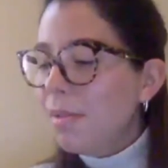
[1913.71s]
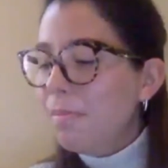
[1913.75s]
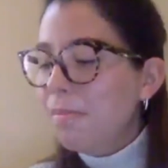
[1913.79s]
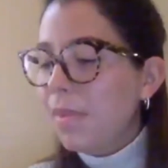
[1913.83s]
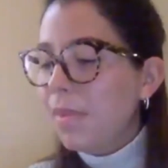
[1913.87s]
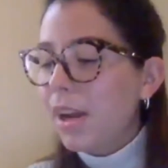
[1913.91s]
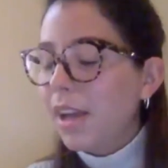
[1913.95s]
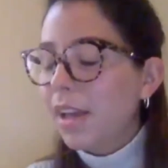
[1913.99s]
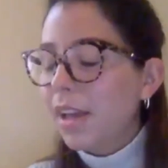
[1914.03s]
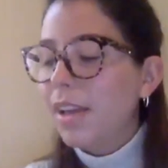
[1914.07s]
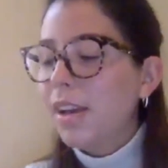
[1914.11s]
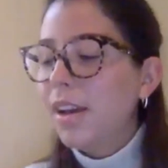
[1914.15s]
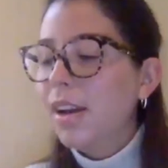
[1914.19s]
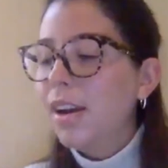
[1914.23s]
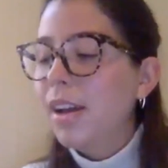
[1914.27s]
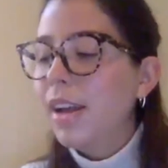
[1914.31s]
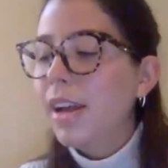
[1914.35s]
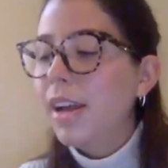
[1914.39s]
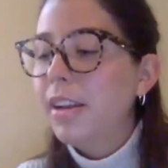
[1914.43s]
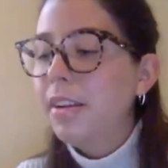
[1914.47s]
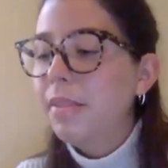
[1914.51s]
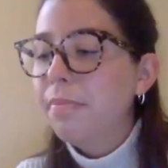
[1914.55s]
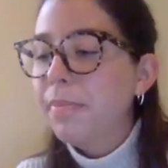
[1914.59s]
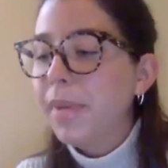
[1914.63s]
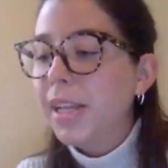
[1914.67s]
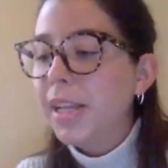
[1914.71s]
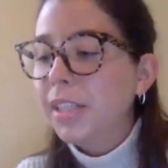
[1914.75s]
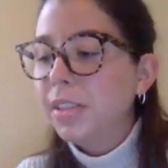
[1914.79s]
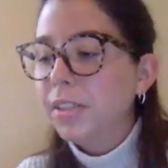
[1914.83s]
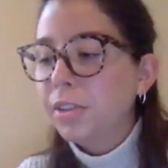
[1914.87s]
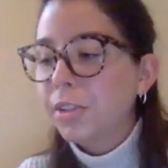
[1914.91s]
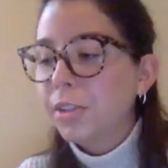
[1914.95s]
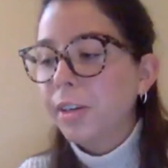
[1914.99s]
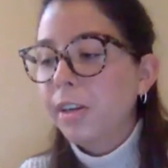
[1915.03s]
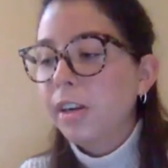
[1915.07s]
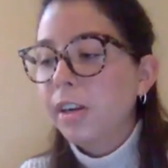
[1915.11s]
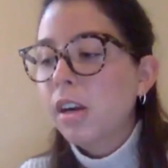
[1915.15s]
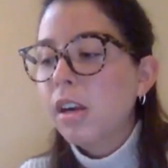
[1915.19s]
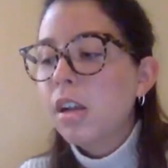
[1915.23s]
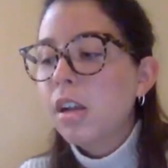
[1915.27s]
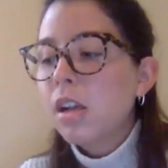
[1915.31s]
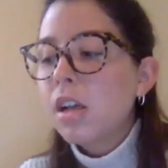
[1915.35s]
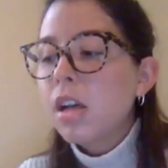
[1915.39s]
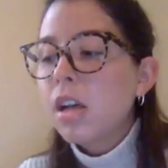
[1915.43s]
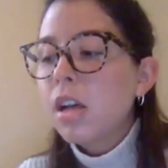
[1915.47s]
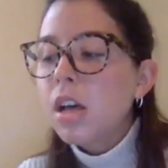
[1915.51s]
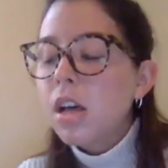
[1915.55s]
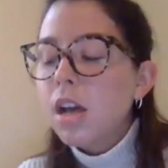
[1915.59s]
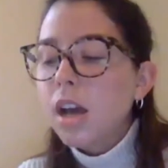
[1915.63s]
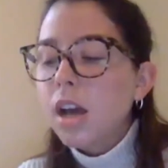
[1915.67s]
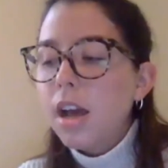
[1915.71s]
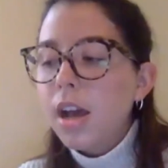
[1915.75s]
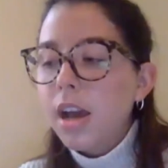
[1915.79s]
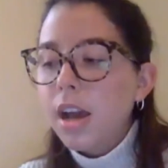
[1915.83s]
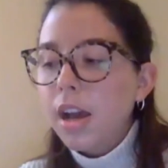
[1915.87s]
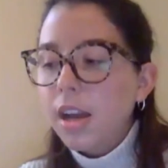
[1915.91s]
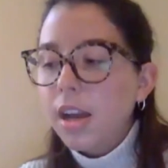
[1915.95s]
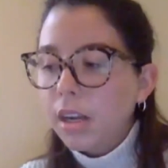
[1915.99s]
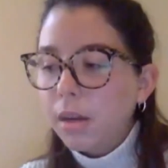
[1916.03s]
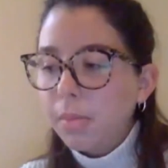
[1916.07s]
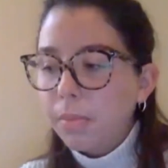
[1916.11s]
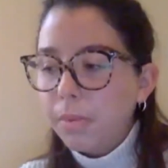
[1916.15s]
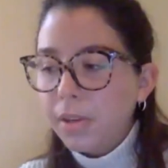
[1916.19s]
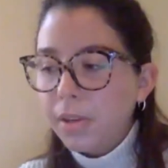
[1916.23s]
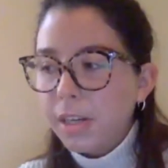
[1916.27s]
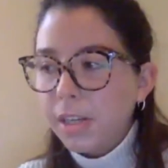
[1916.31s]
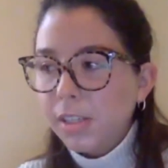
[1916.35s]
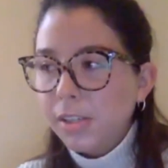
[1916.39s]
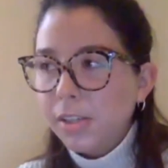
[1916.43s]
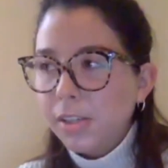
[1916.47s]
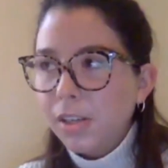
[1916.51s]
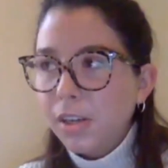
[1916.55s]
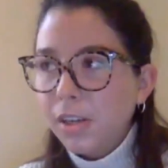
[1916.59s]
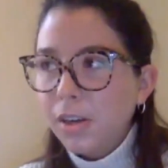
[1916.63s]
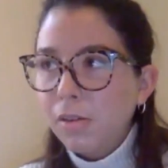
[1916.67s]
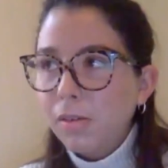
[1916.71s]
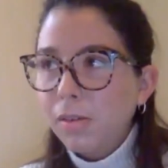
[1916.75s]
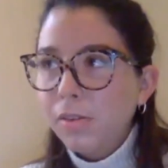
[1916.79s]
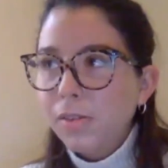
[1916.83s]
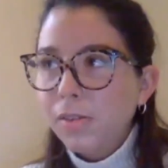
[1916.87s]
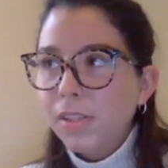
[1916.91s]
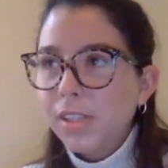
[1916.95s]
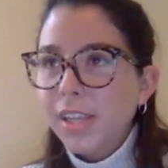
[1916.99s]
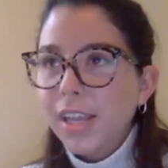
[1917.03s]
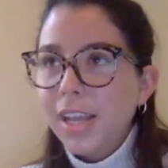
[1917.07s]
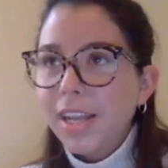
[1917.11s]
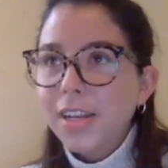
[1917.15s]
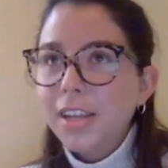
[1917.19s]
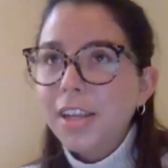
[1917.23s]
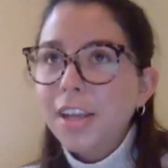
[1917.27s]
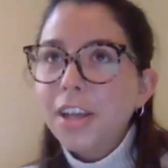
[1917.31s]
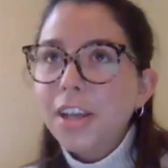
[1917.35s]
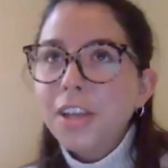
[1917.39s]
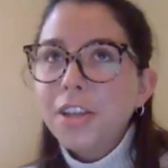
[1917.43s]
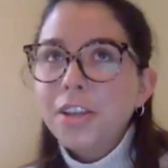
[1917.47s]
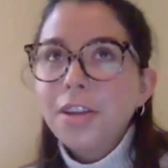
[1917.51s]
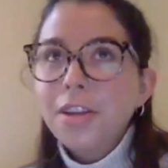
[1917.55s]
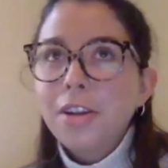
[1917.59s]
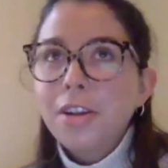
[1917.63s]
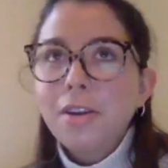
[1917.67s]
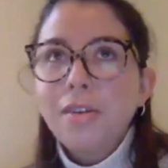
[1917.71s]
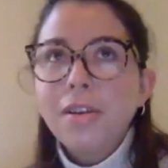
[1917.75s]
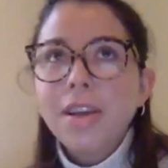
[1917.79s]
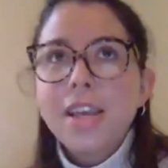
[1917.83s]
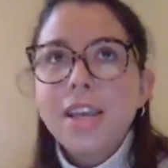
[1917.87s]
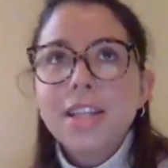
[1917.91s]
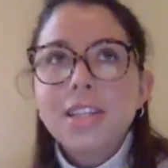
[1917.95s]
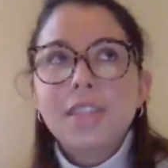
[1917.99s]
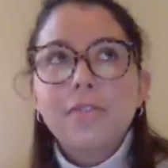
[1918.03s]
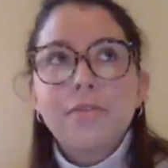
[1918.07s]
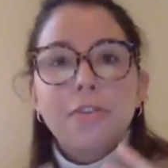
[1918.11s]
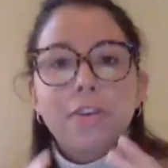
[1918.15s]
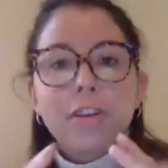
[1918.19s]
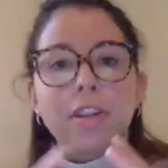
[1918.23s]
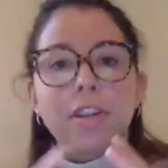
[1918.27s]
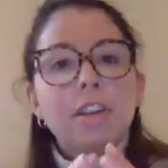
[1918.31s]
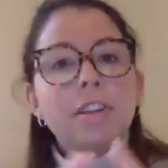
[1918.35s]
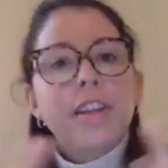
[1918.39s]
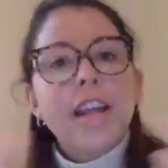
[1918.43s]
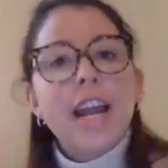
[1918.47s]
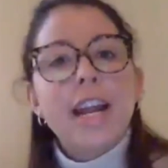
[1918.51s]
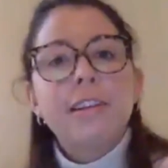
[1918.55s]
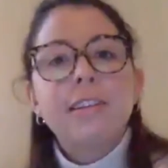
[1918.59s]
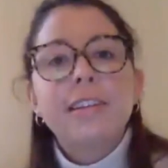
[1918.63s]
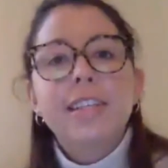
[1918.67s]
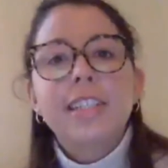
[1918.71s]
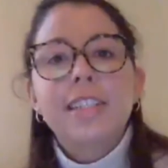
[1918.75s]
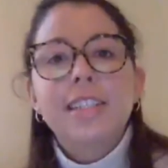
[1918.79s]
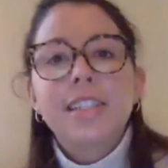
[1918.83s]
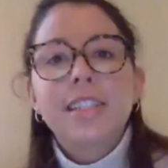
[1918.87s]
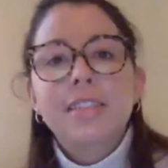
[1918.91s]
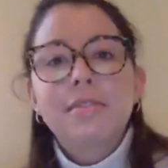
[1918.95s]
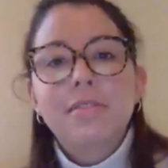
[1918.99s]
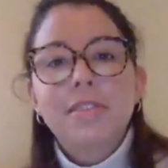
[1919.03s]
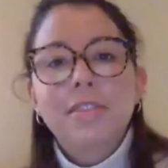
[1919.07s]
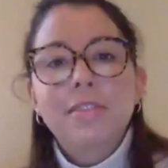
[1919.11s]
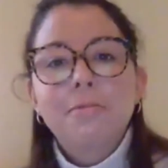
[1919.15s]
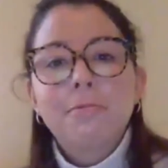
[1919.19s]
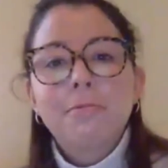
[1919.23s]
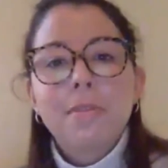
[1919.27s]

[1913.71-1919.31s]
I had a mentor a couple of years ago who said, it's for your narrative.